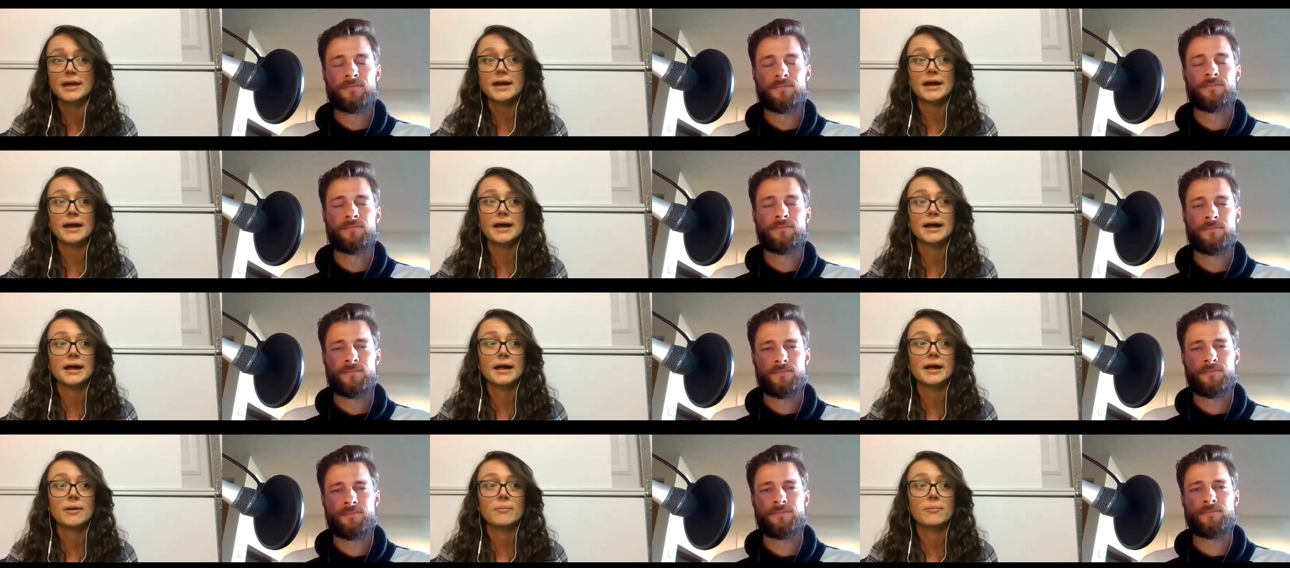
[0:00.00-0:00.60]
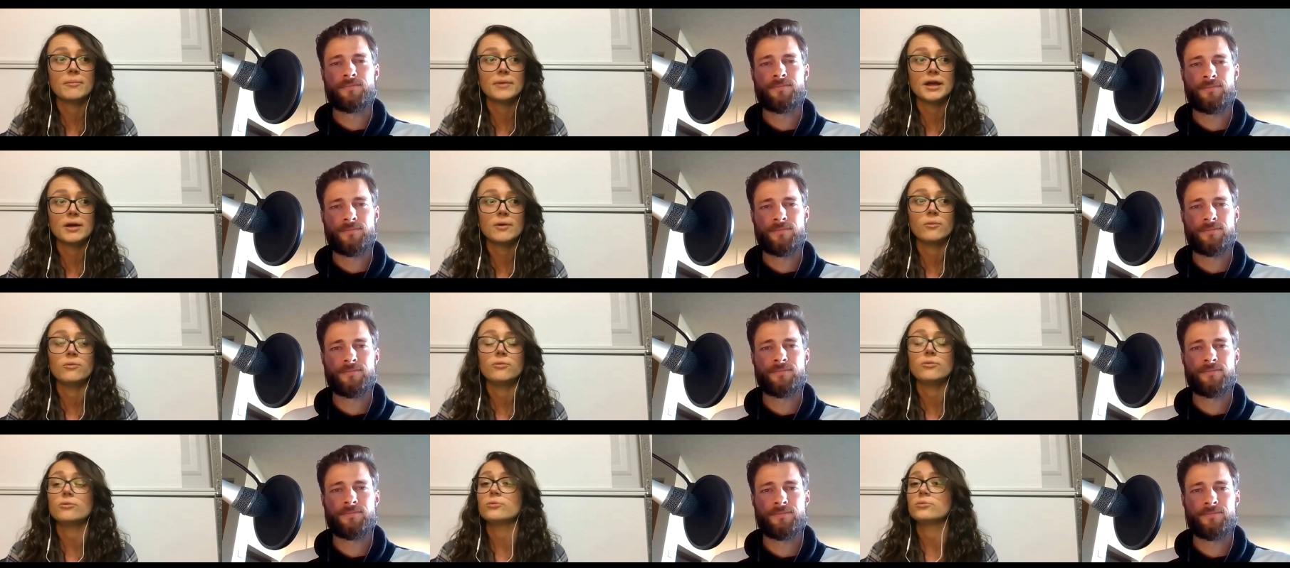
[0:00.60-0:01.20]
Speaker 1: Um,
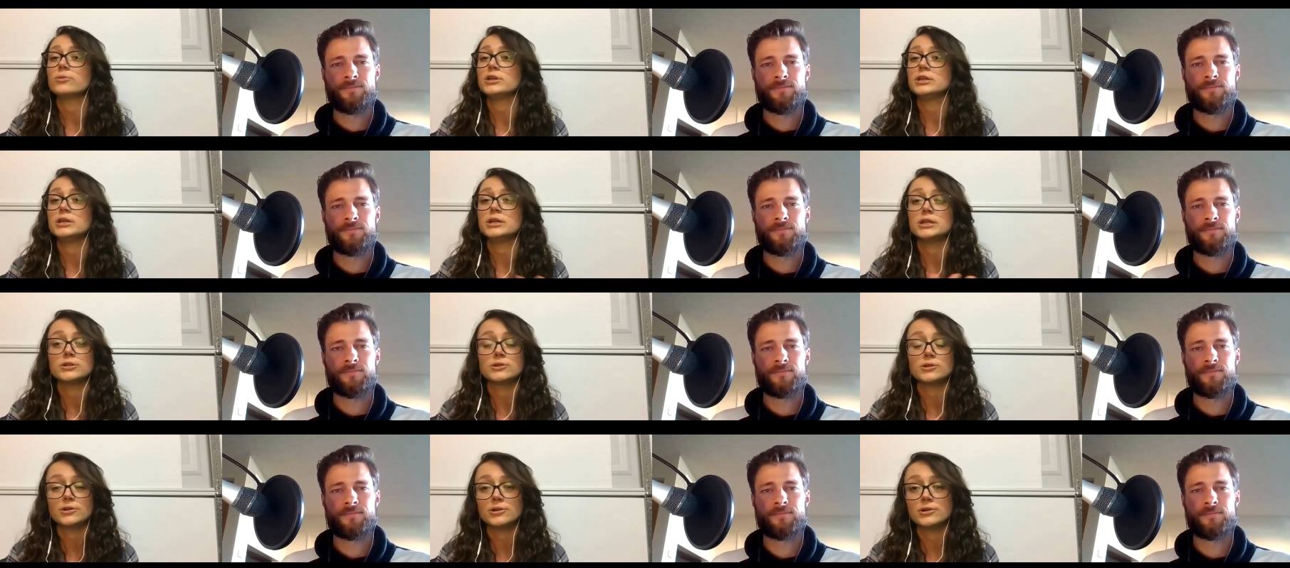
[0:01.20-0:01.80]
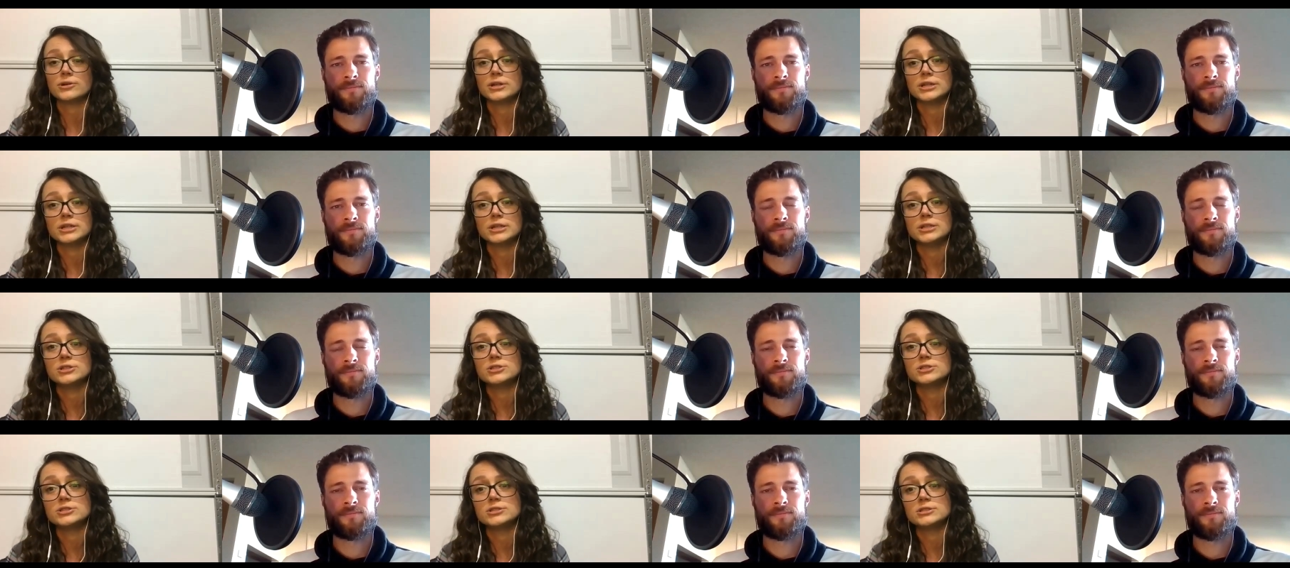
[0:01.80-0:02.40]
and we
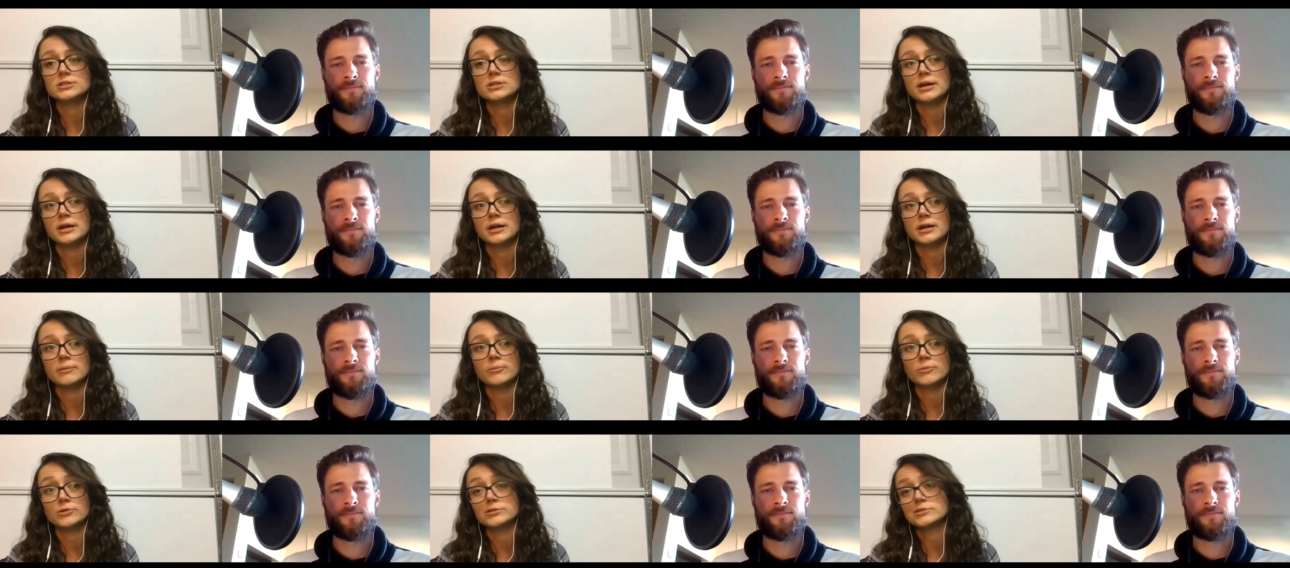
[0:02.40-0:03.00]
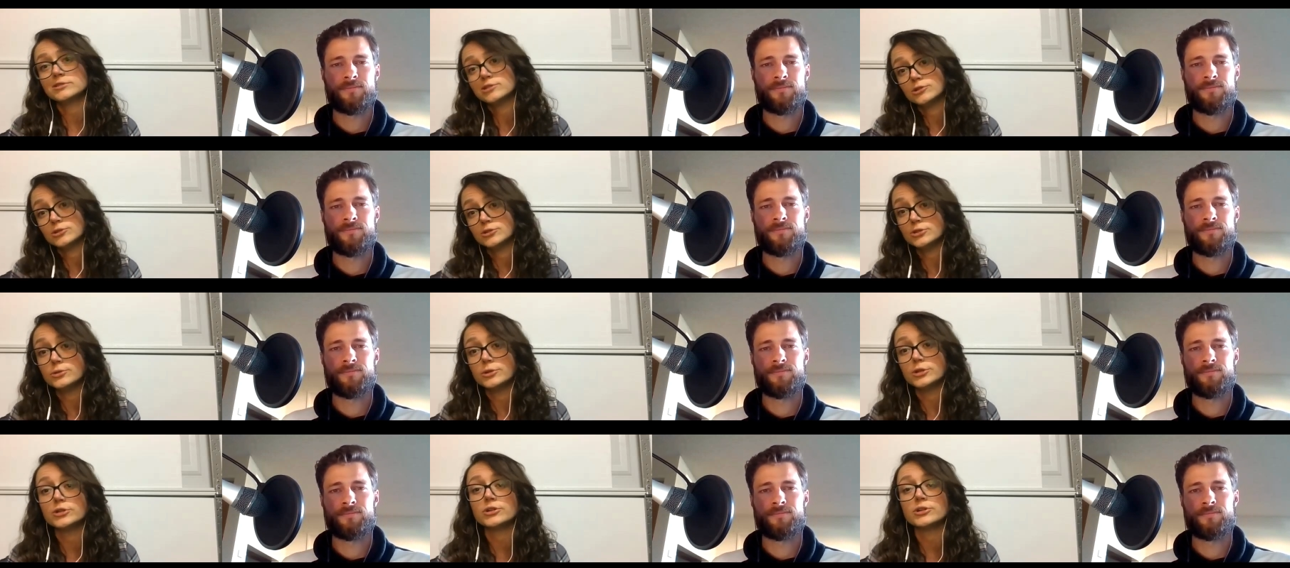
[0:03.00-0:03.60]
encouraged, um, or still do
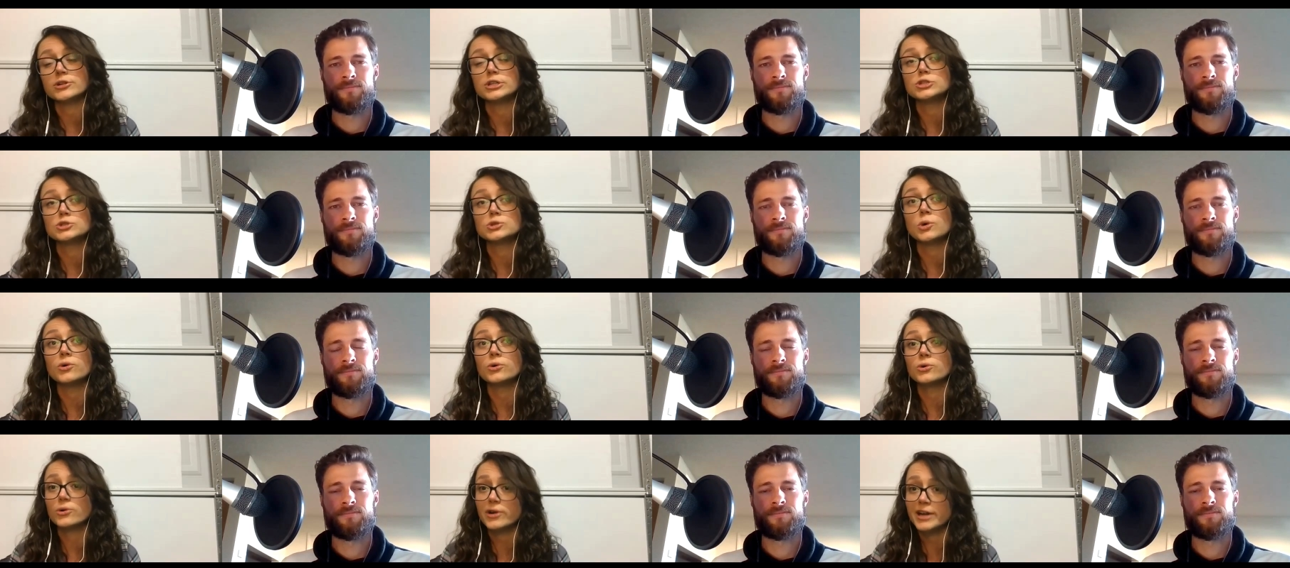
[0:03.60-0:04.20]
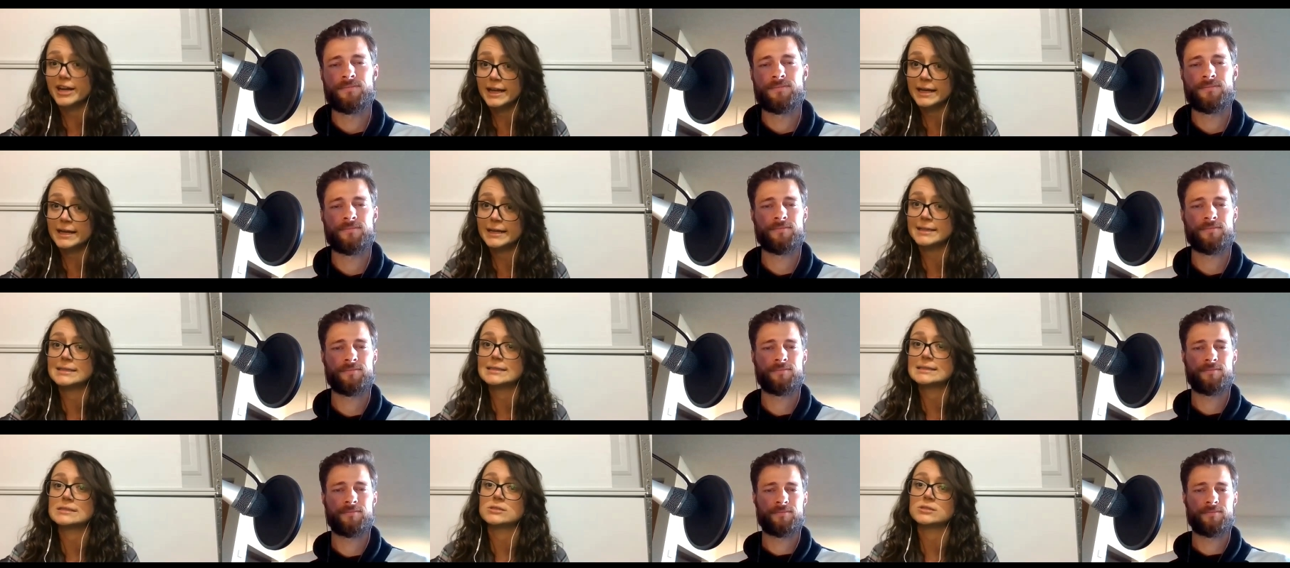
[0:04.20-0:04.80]
encourage, whole
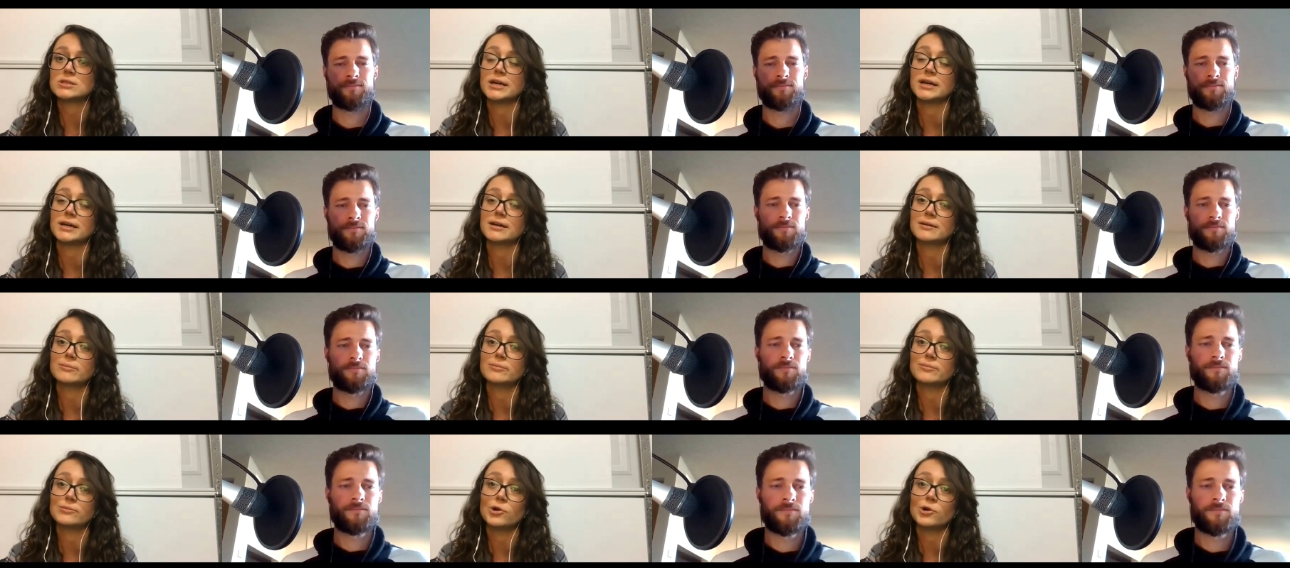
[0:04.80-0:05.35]
grains, um,